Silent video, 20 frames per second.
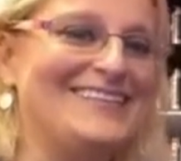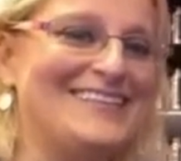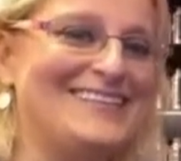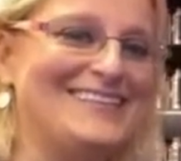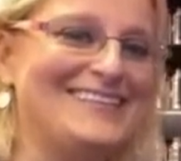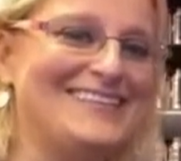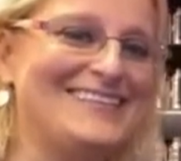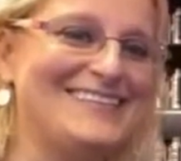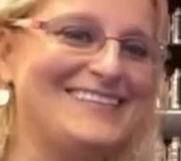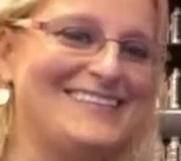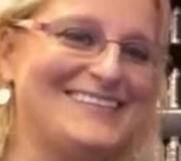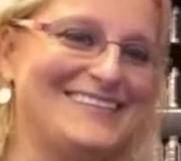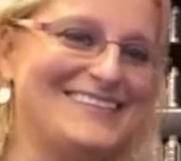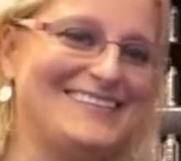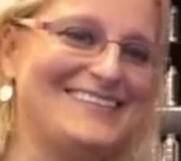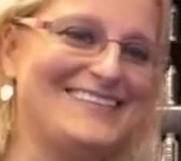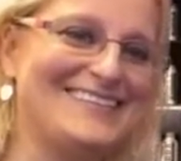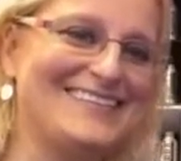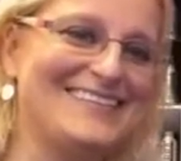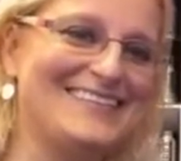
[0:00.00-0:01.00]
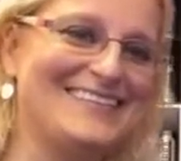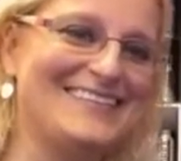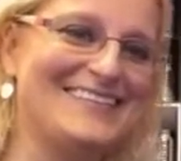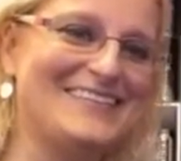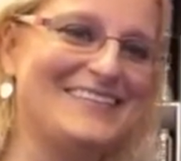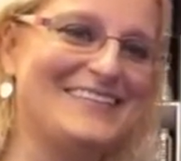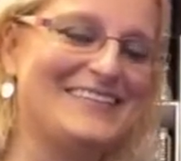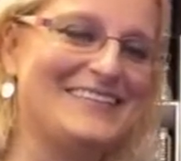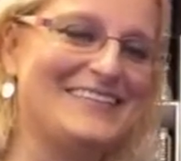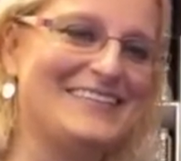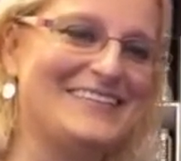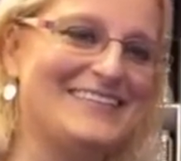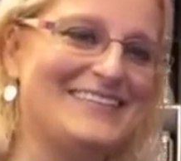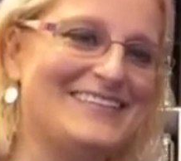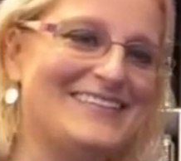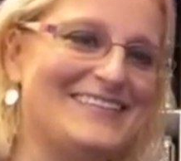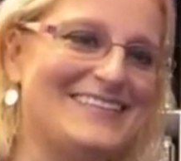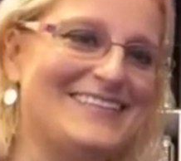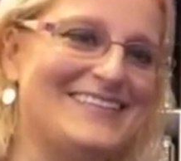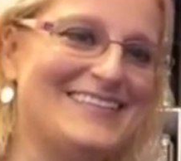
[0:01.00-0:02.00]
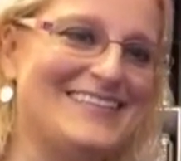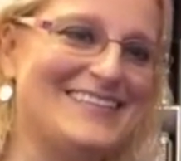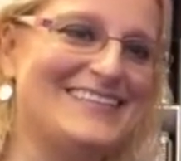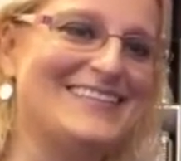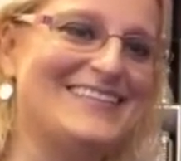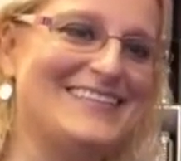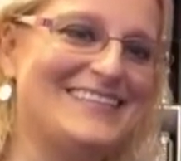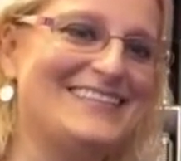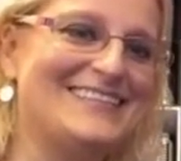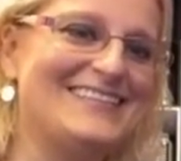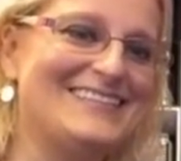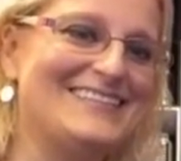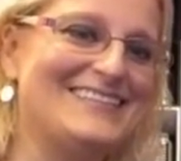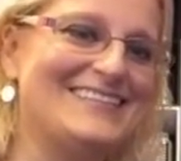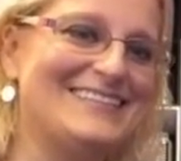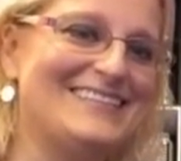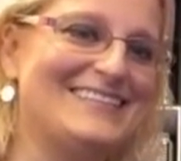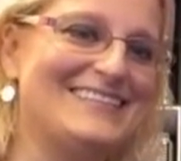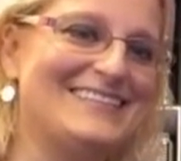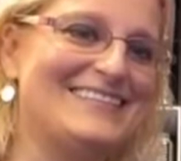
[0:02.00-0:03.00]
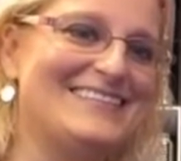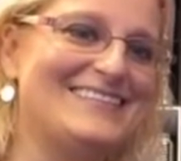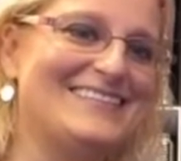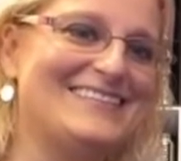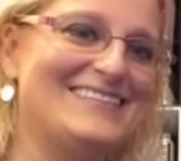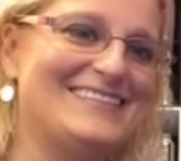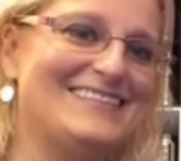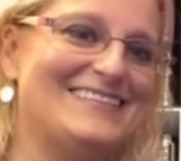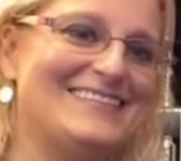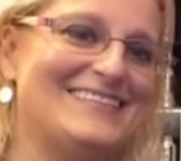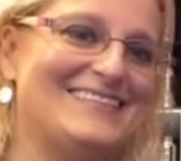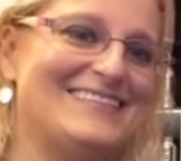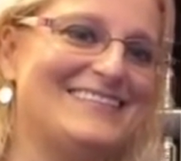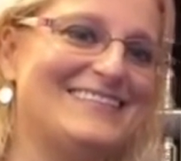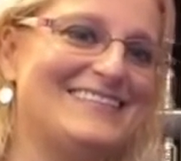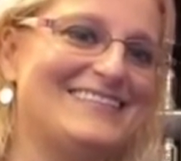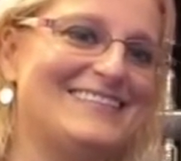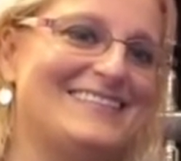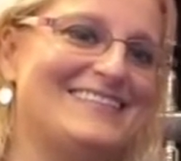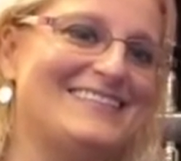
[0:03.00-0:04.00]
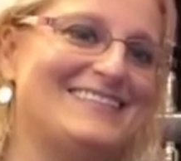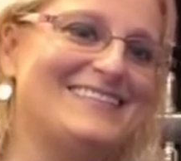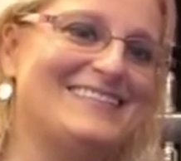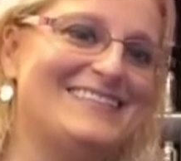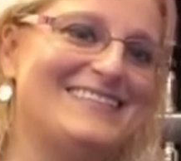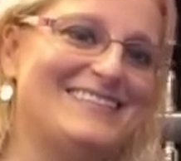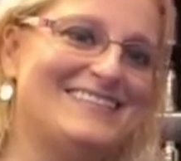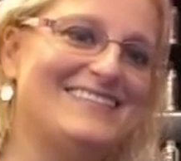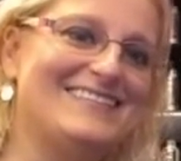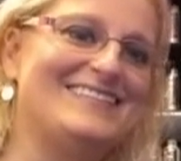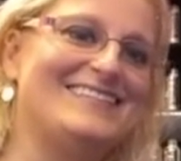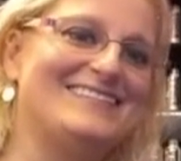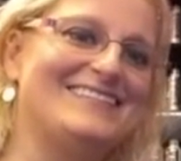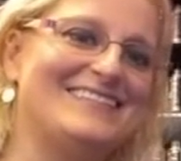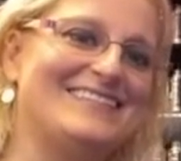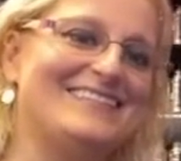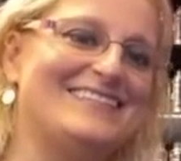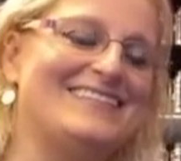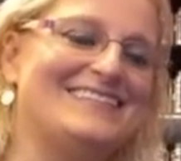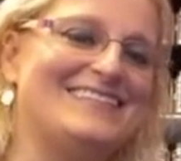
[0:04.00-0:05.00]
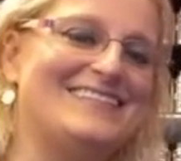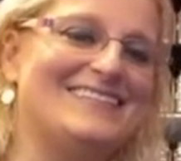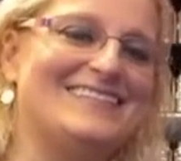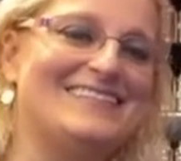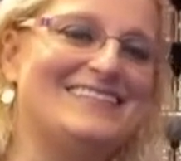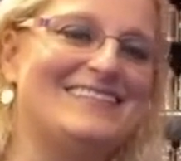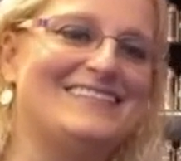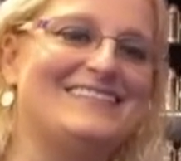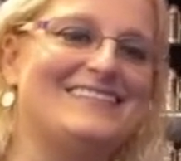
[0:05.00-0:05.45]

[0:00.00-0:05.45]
(not speaking)